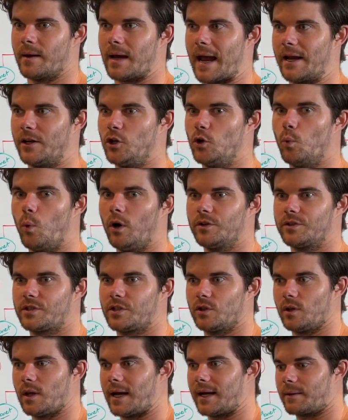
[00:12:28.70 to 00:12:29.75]
And you want
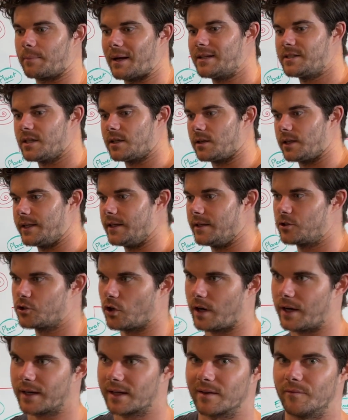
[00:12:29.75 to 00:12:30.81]
to like basically
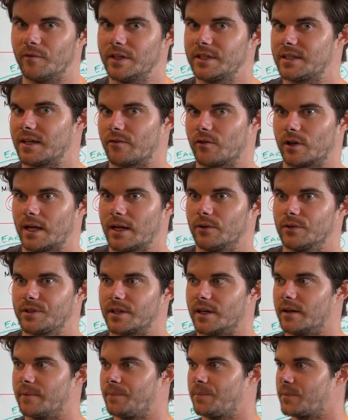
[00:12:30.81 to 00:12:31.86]
try and convince everyone else
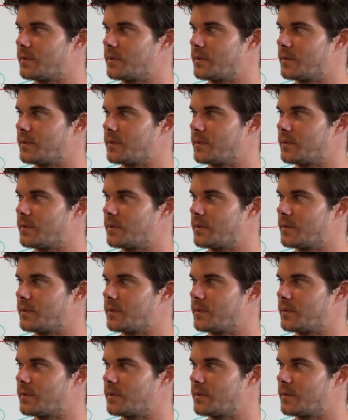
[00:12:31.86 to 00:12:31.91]
that